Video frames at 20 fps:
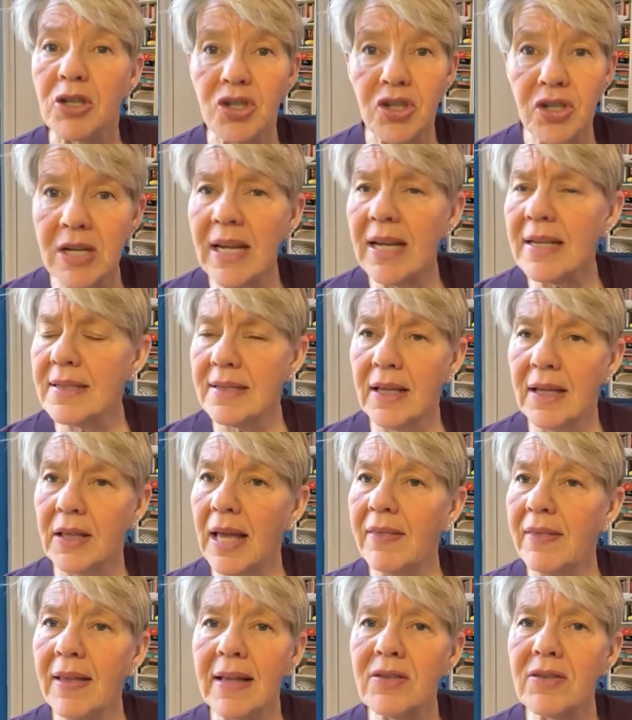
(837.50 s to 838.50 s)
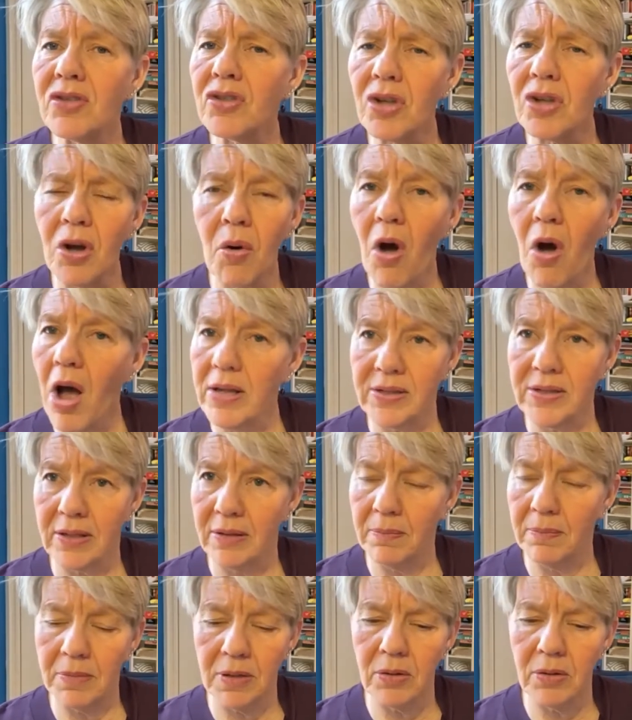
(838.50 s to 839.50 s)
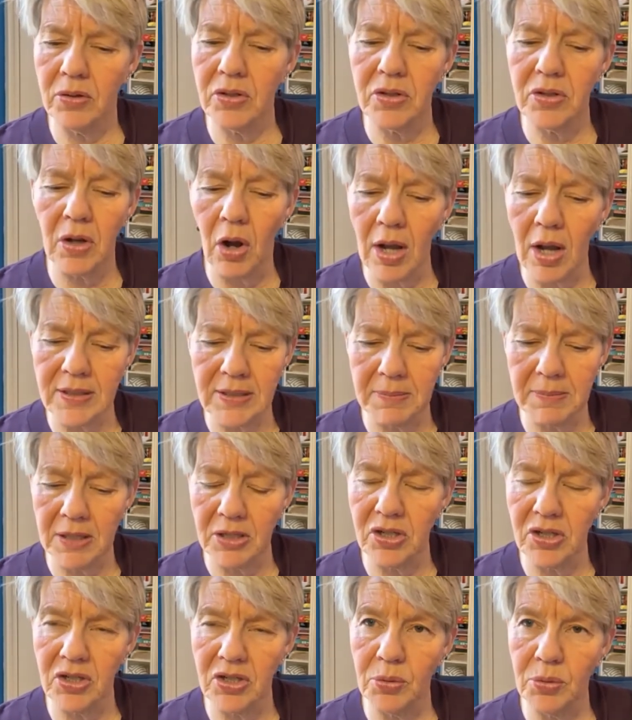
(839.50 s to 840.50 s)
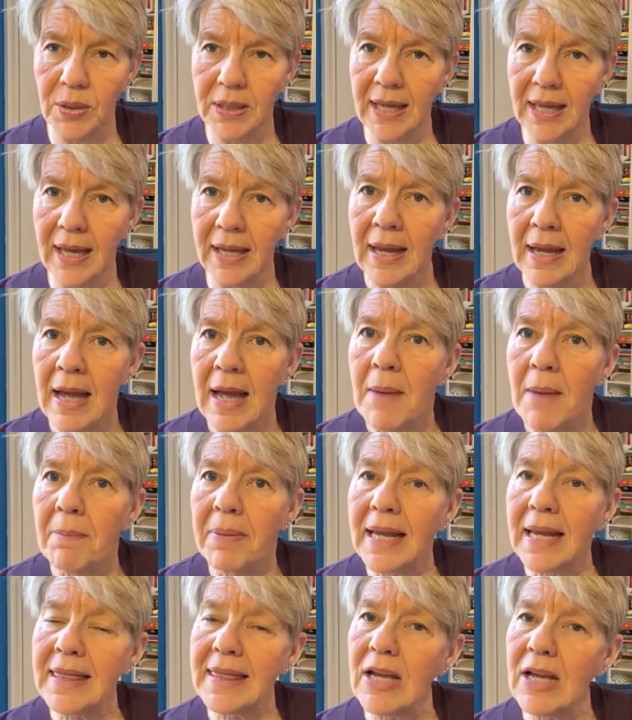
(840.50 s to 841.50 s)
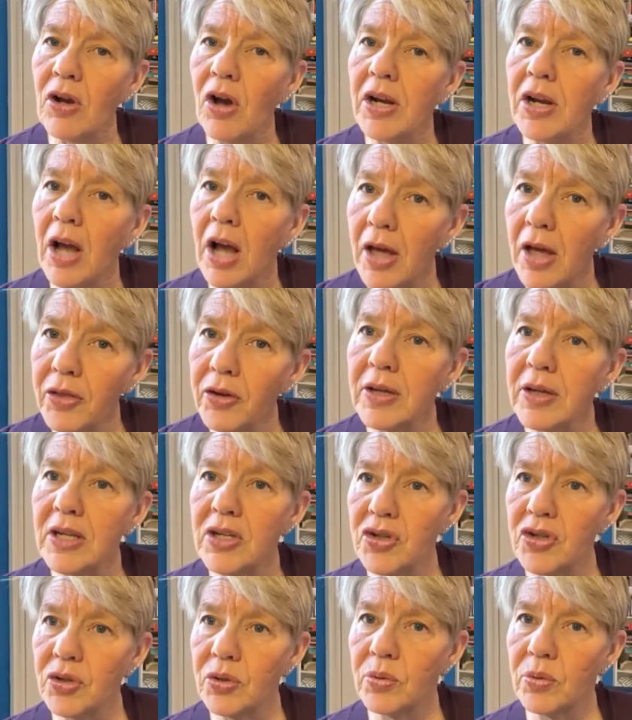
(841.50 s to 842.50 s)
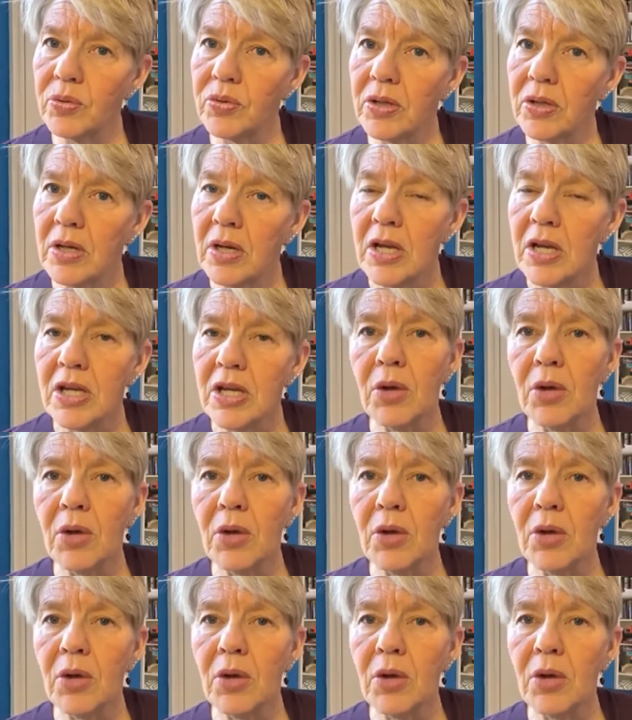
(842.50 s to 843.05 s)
but she has done, and that's so awesome. You know, it's awesome that she's doing that. But I think on other issues,